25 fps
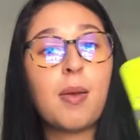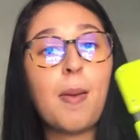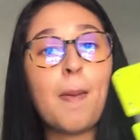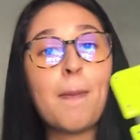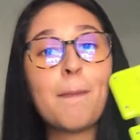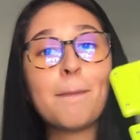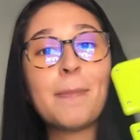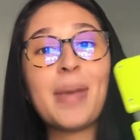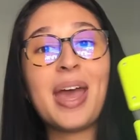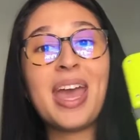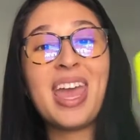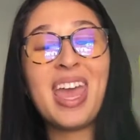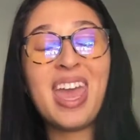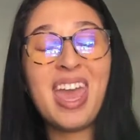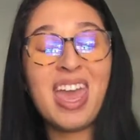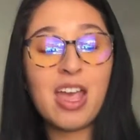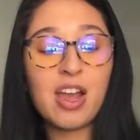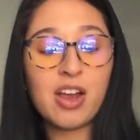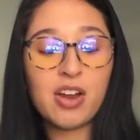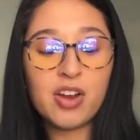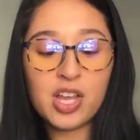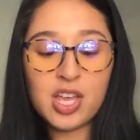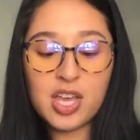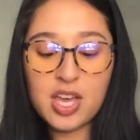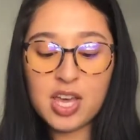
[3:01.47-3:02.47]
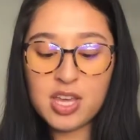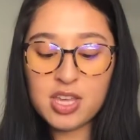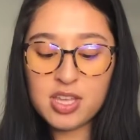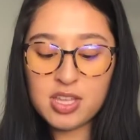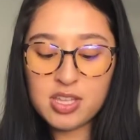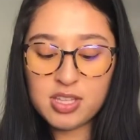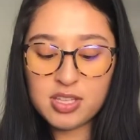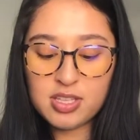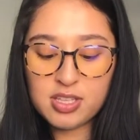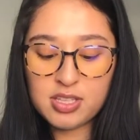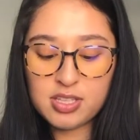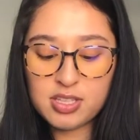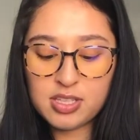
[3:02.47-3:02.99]
My area,
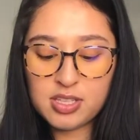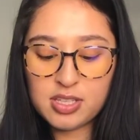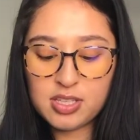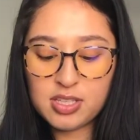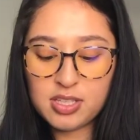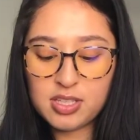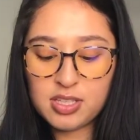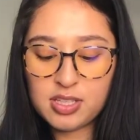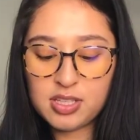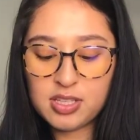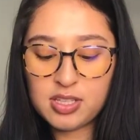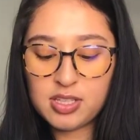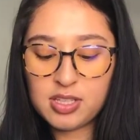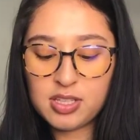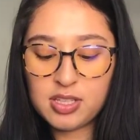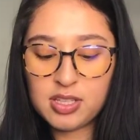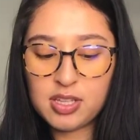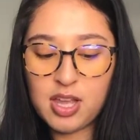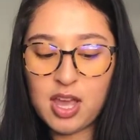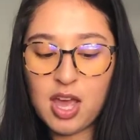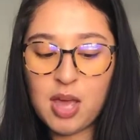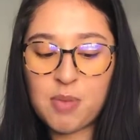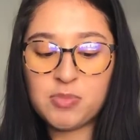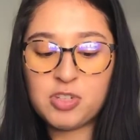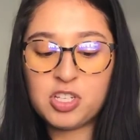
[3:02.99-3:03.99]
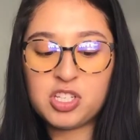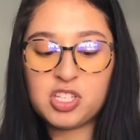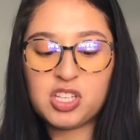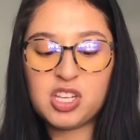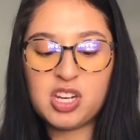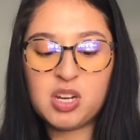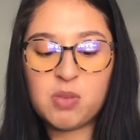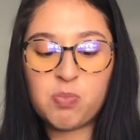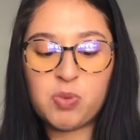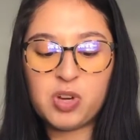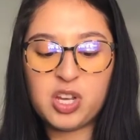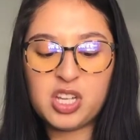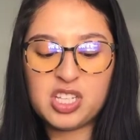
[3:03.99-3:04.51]
I'm just going
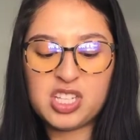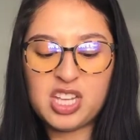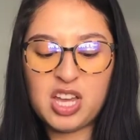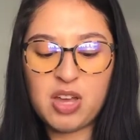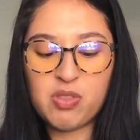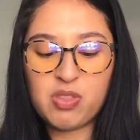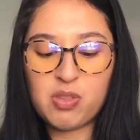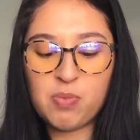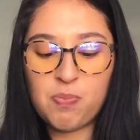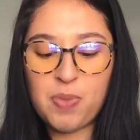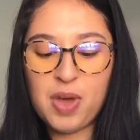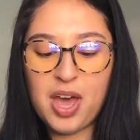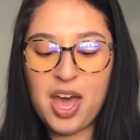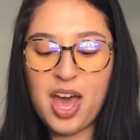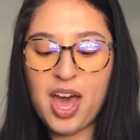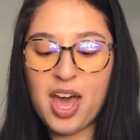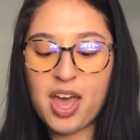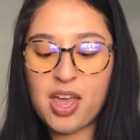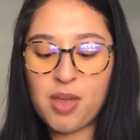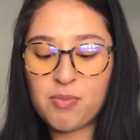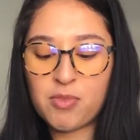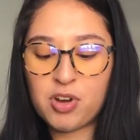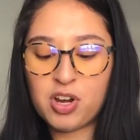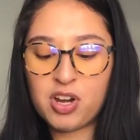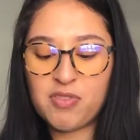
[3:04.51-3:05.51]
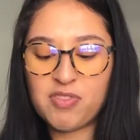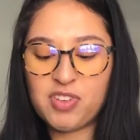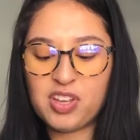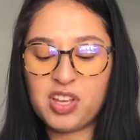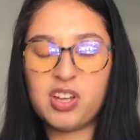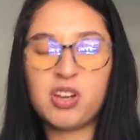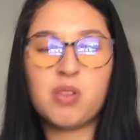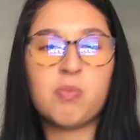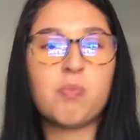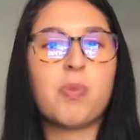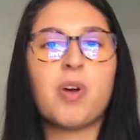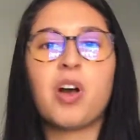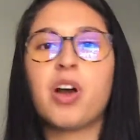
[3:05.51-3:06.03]
to bring down the pi. I'm not even going
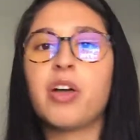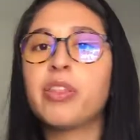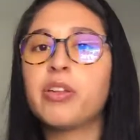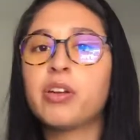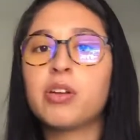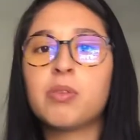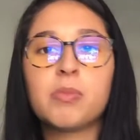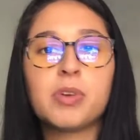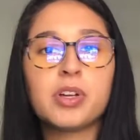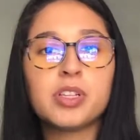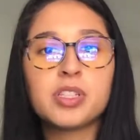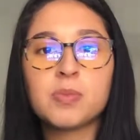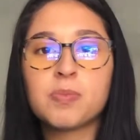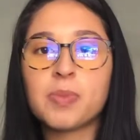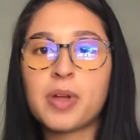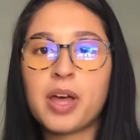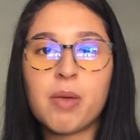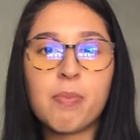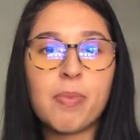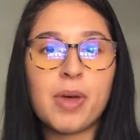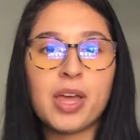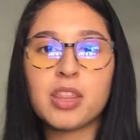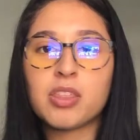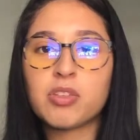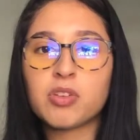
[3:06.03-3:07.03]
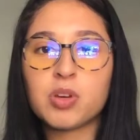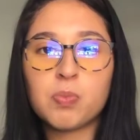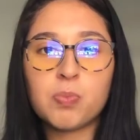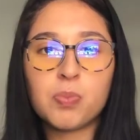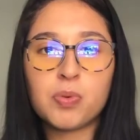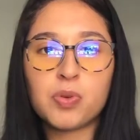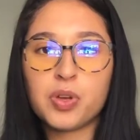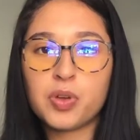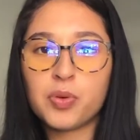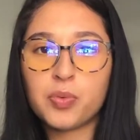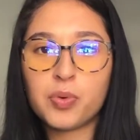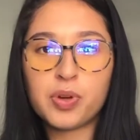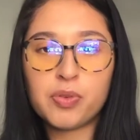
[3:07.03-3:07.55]
to bother to multiply by
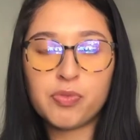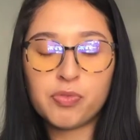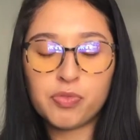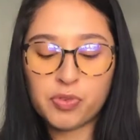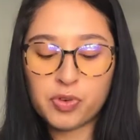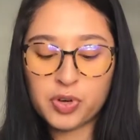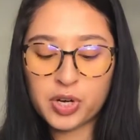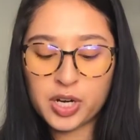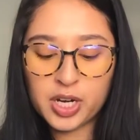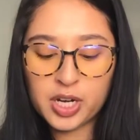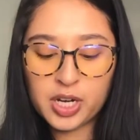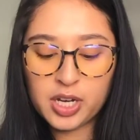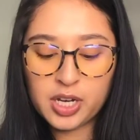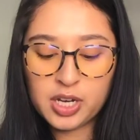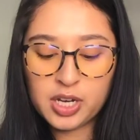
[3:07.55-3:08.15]
3.14.